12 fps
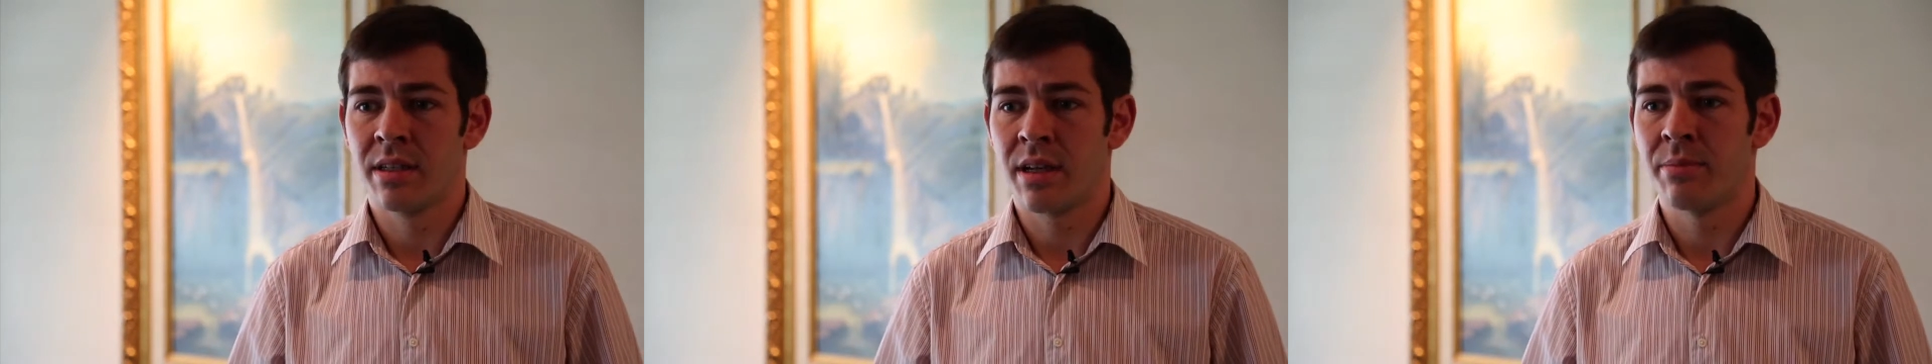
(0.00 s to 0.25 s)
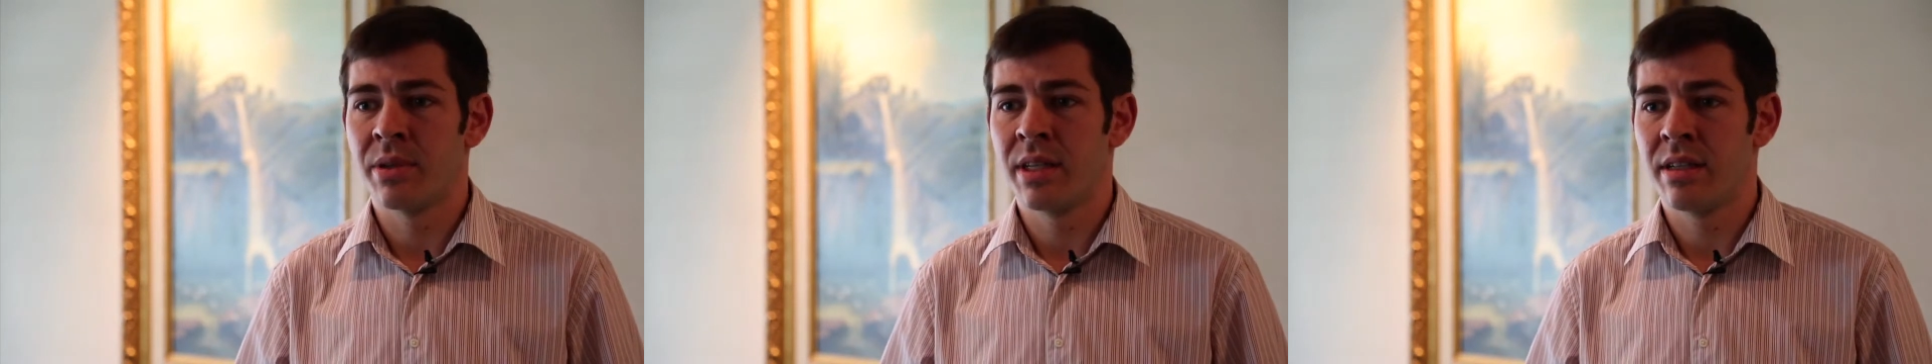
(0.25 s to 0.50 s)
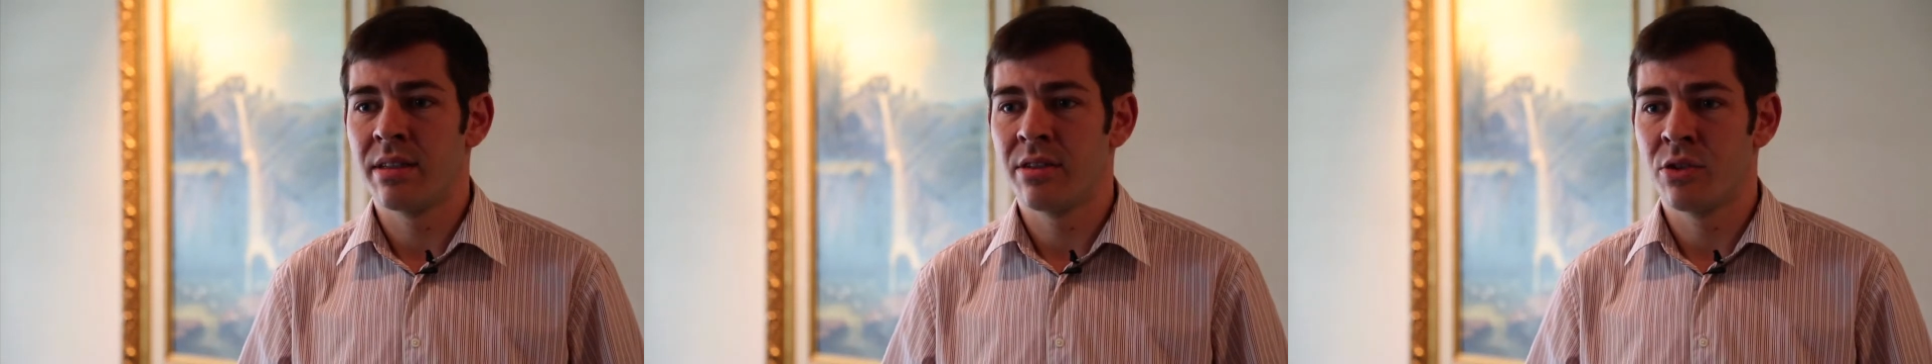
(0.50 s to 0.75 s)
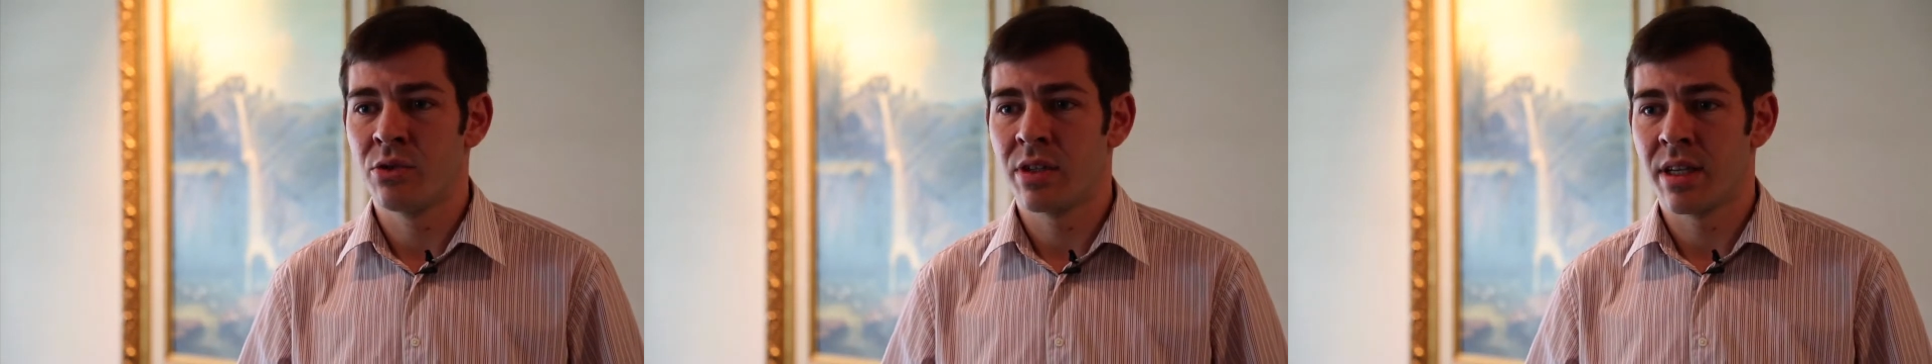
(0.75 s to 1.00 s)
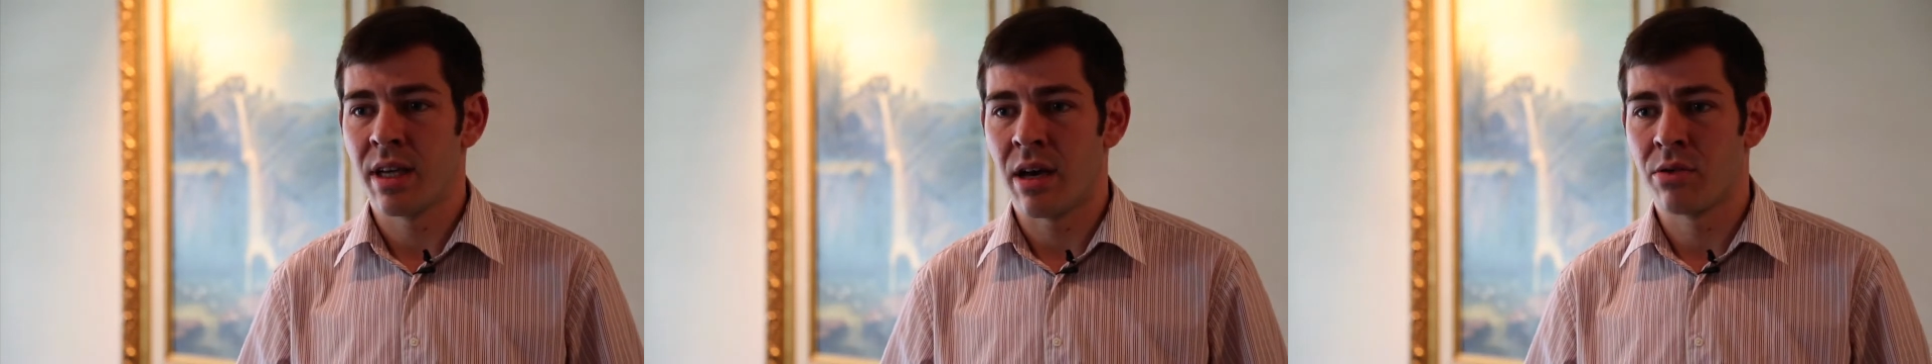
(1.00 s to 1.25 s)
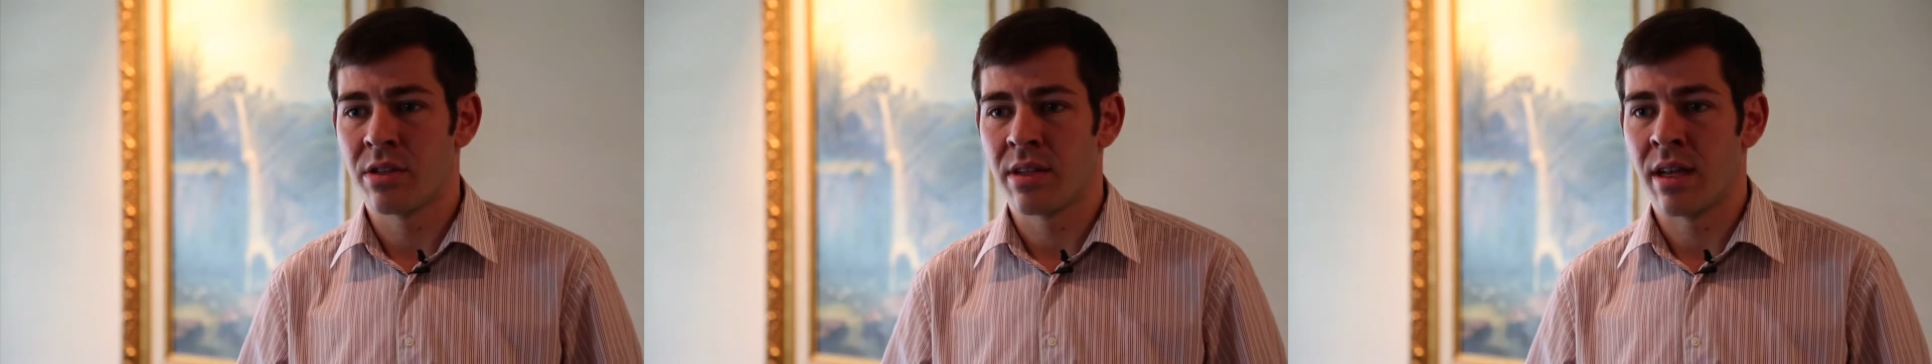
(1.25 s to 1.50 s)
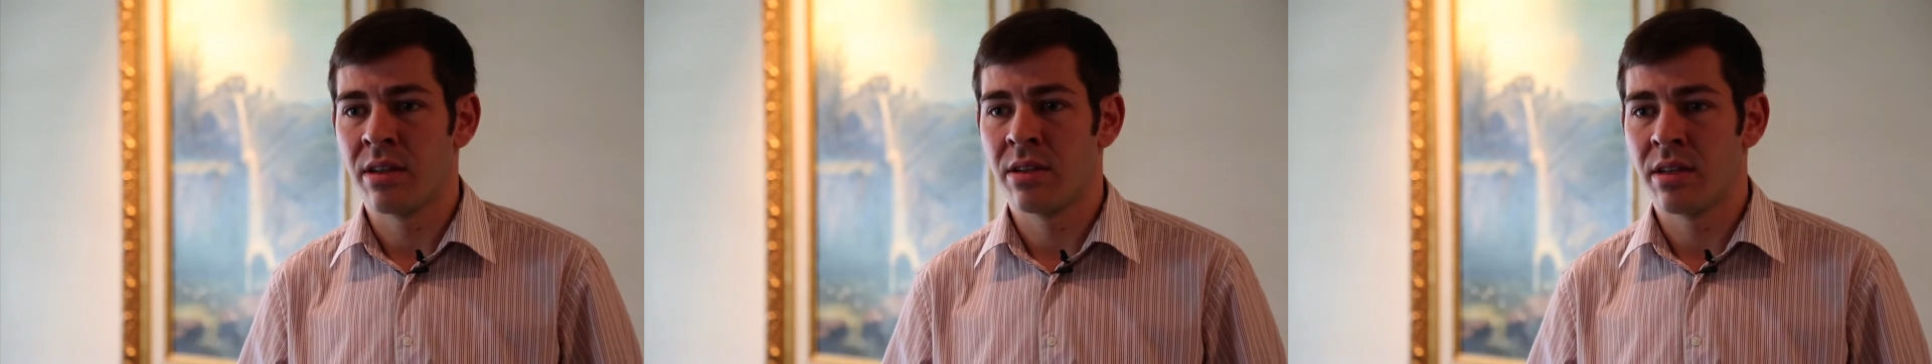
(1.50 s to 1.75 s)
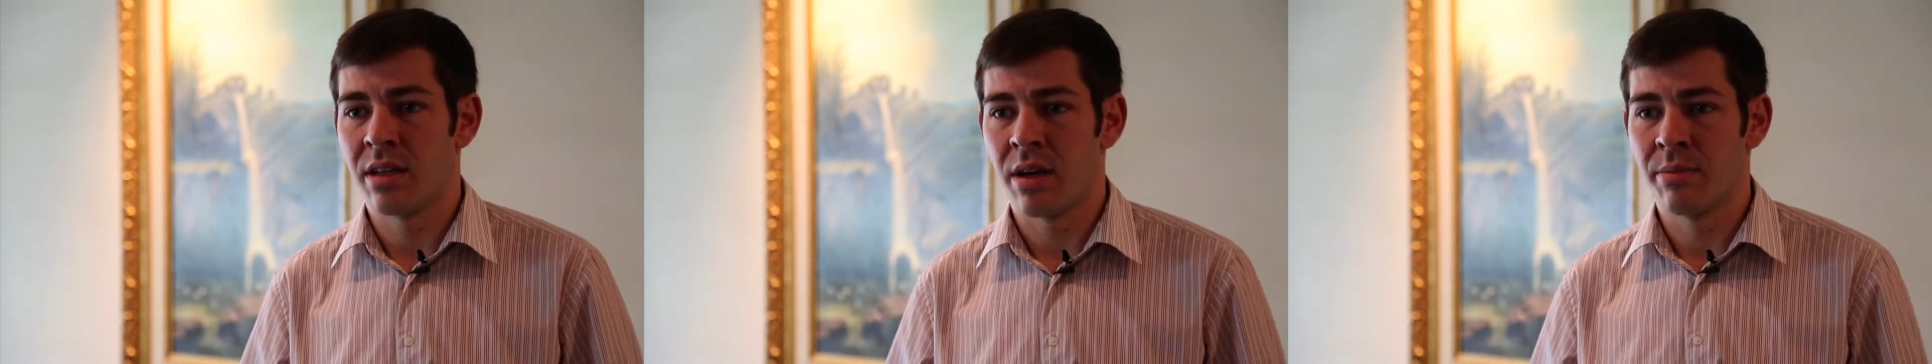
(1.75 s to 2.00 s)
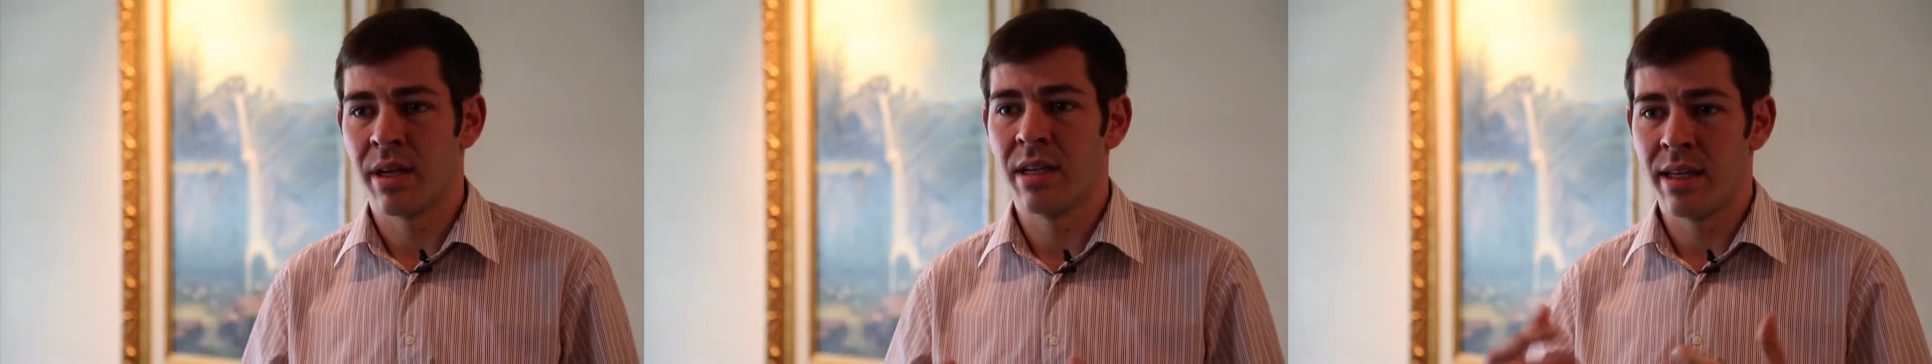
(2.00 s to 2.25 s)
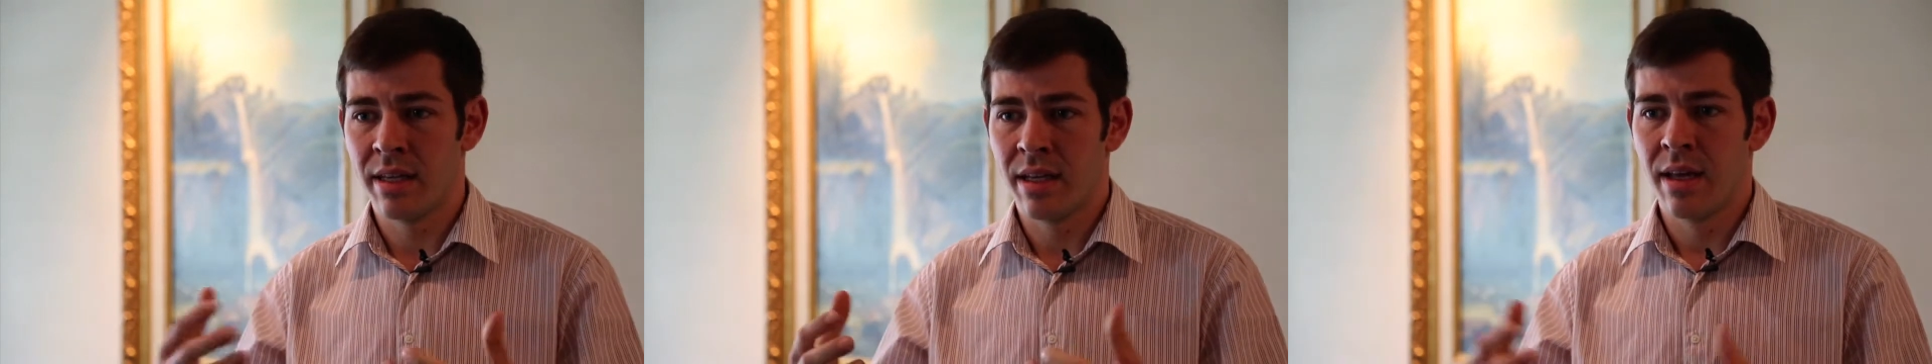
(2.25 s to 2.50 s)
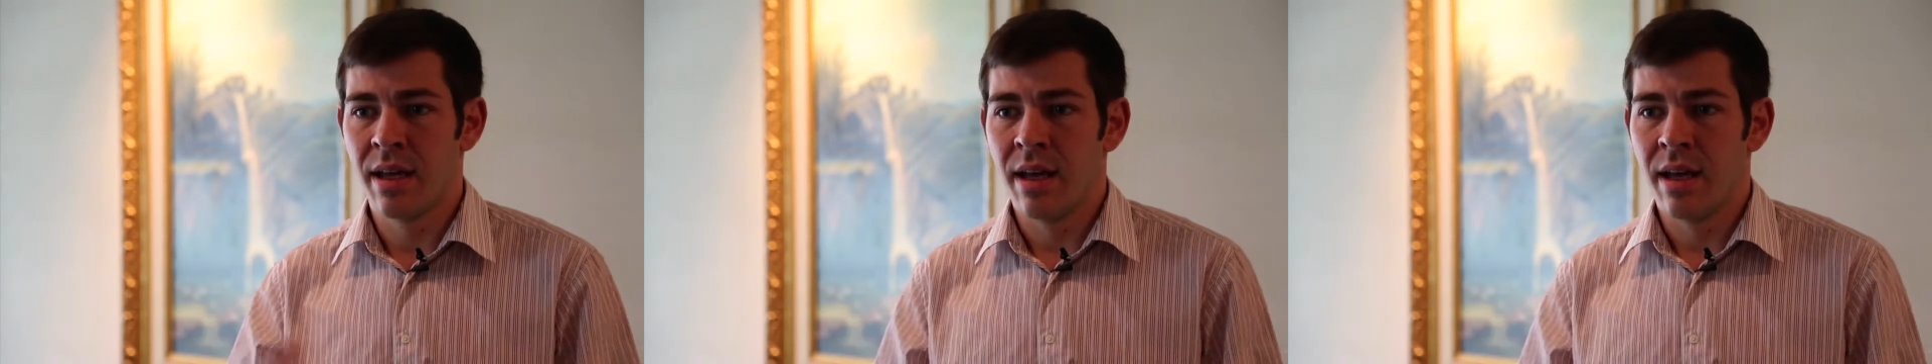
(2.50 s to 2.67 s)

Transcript: companies using our standard are mainly